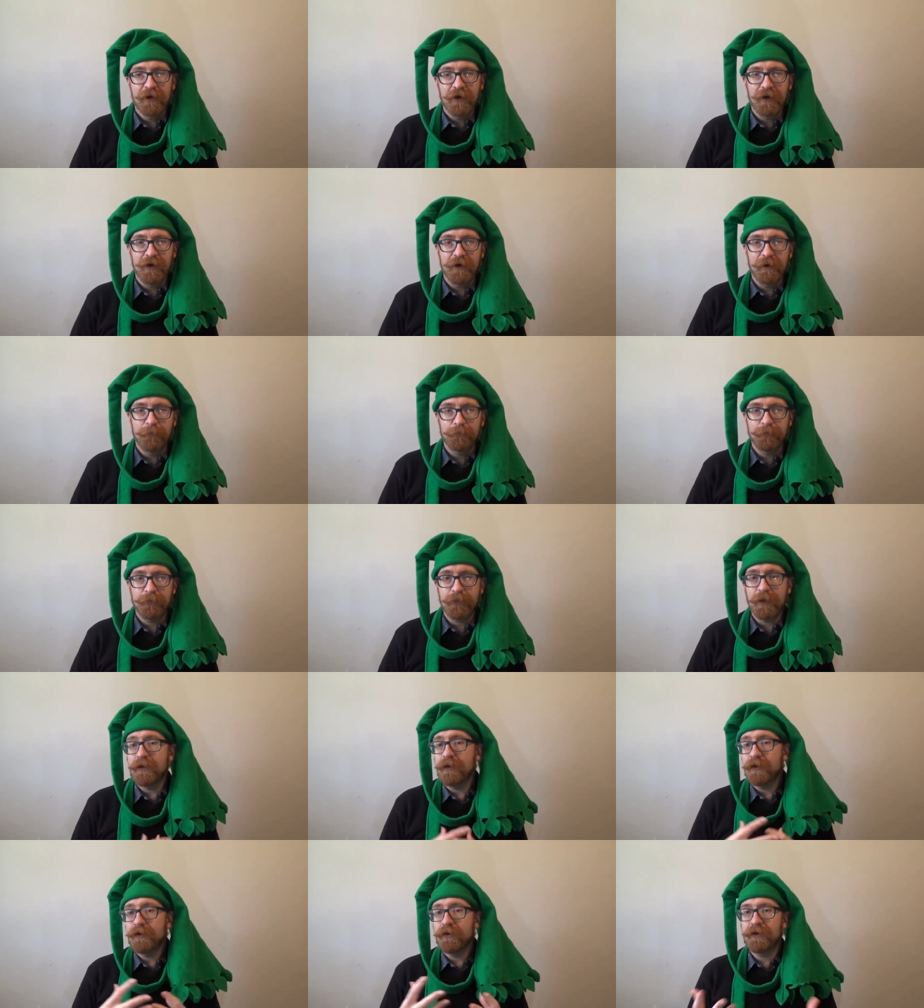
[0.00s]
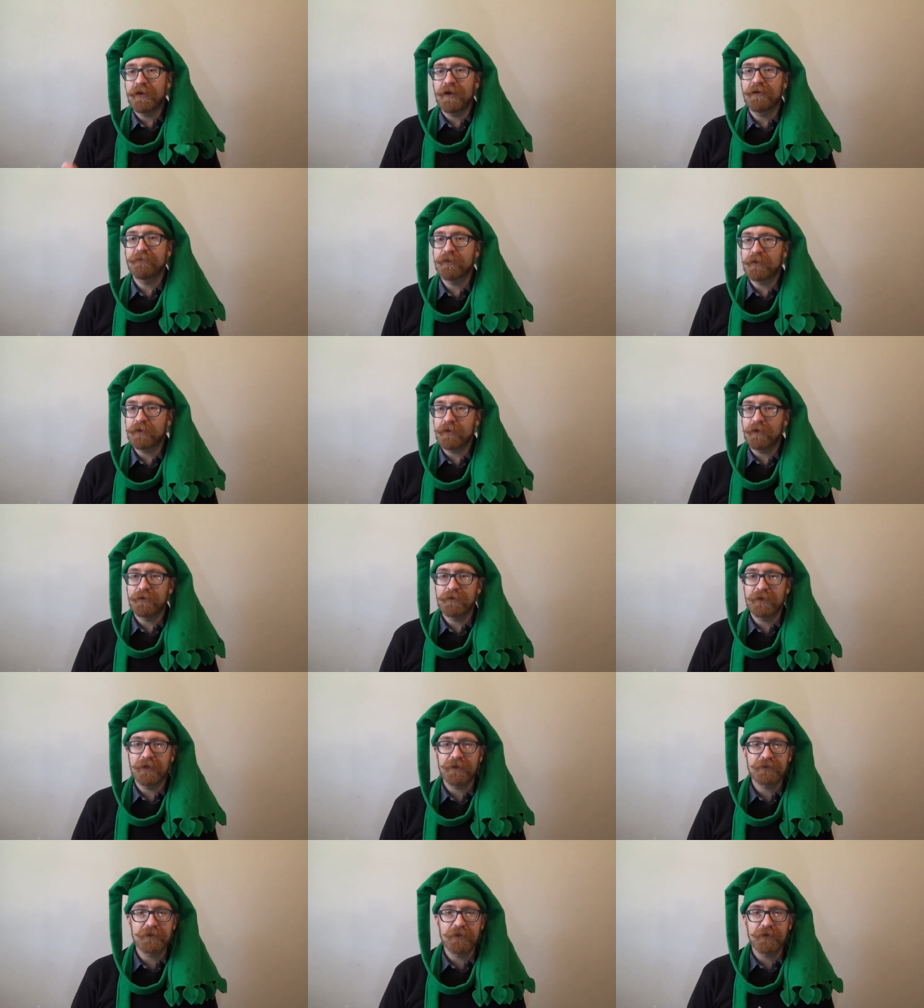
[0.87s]
um, and I don't have the
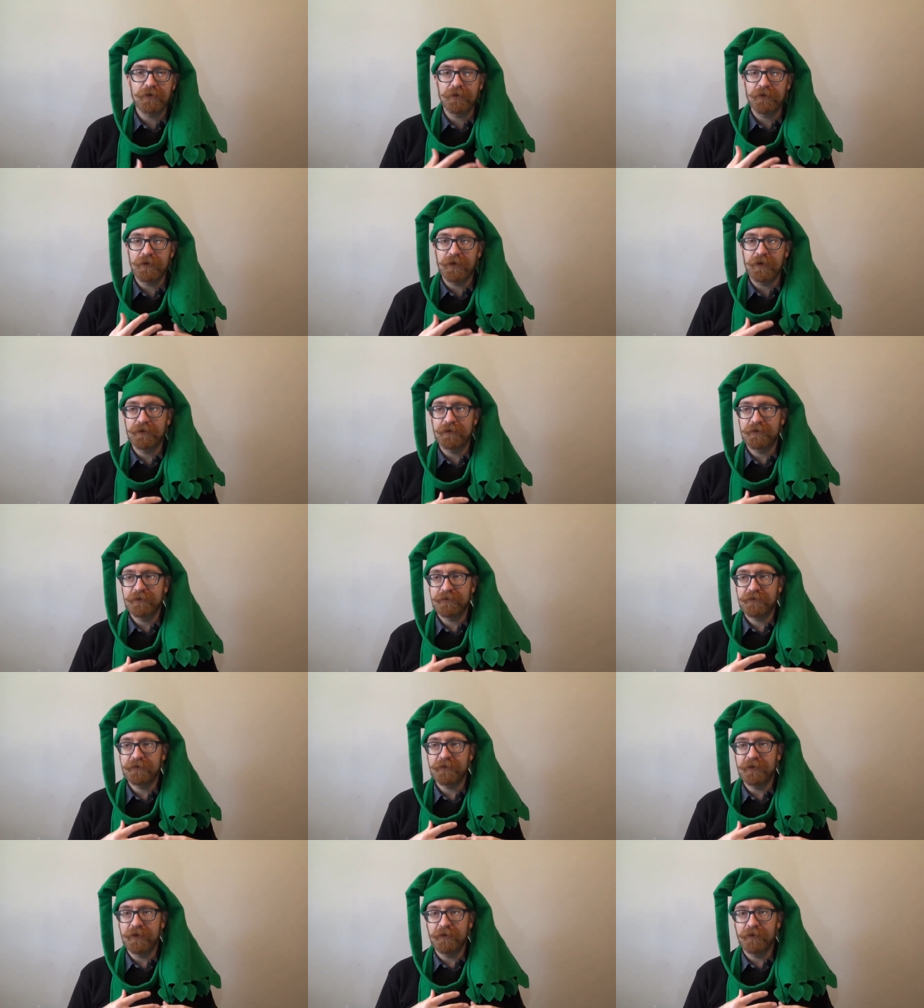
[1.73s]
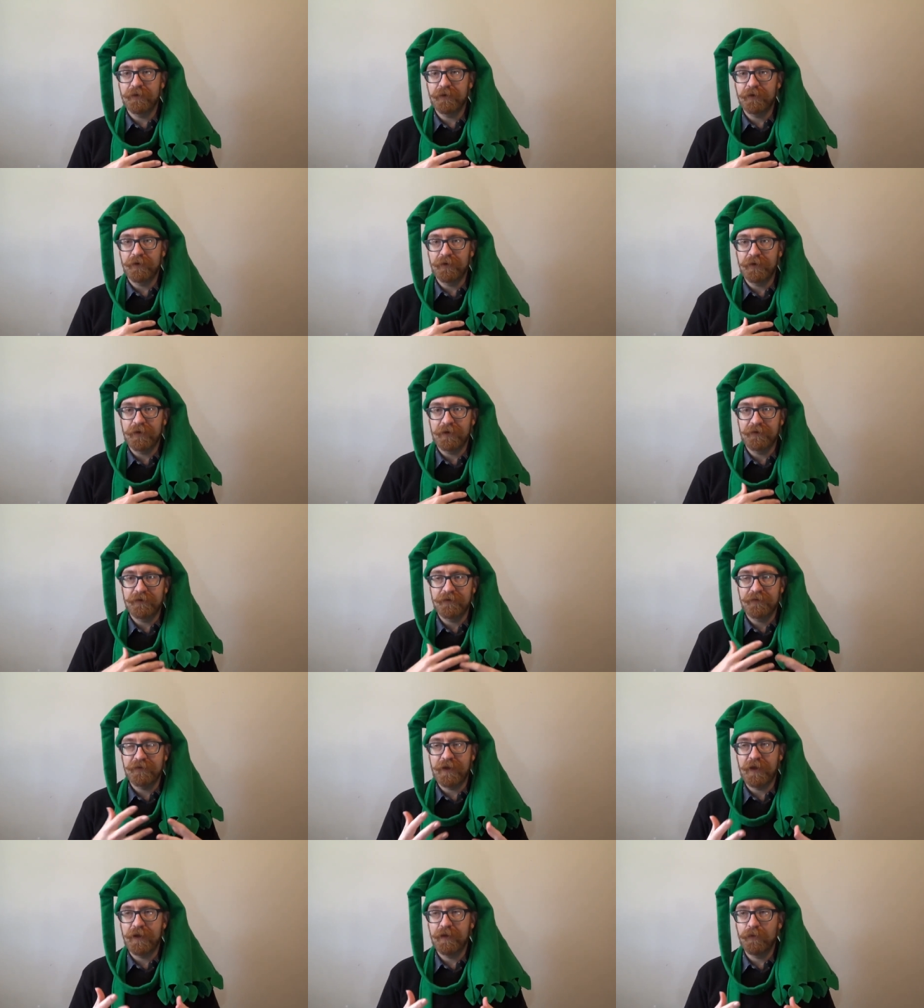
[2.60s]
context, I don't, under, you know, I don't
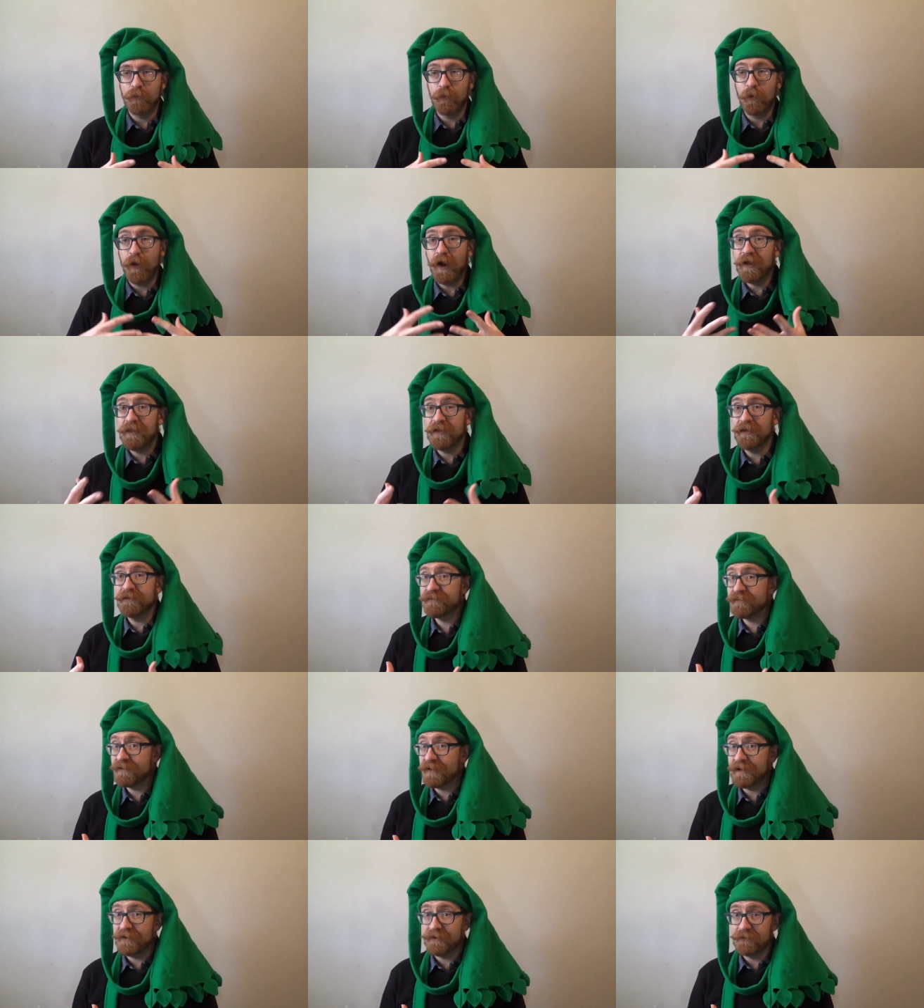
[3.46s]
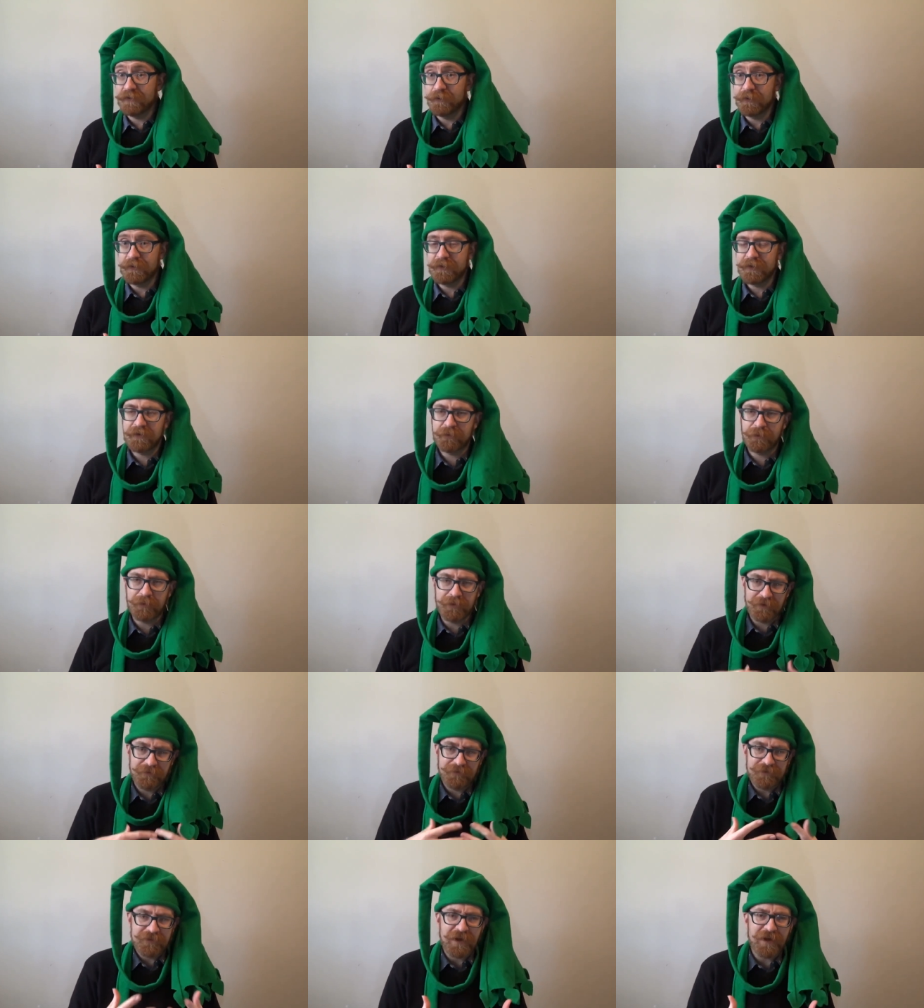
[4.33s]
understand why they've started doing this, but
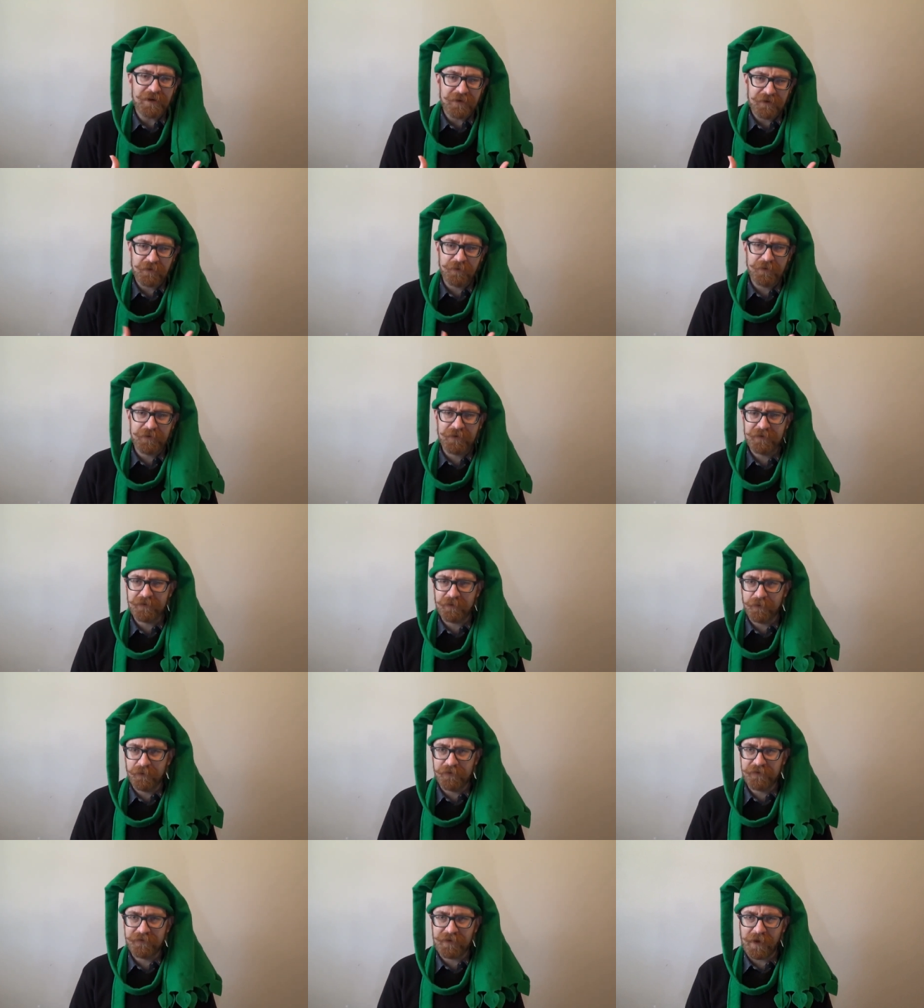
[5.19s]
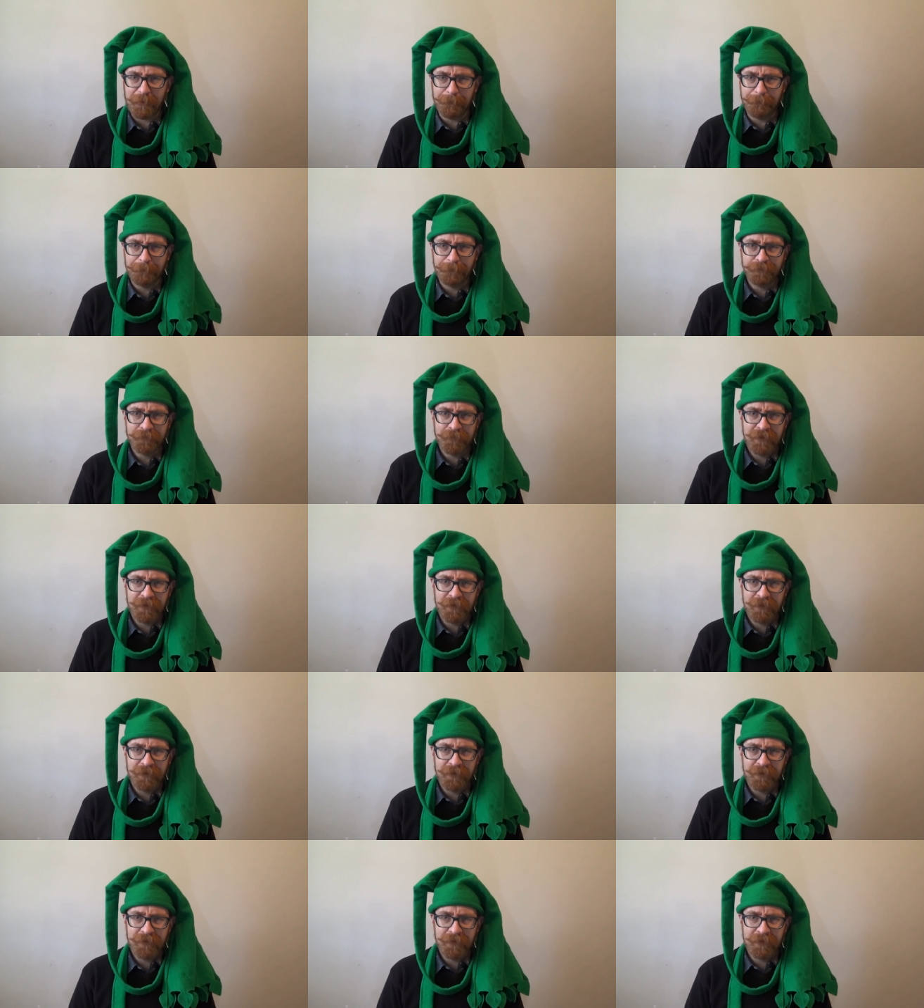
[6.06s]
they've started doing this all the same.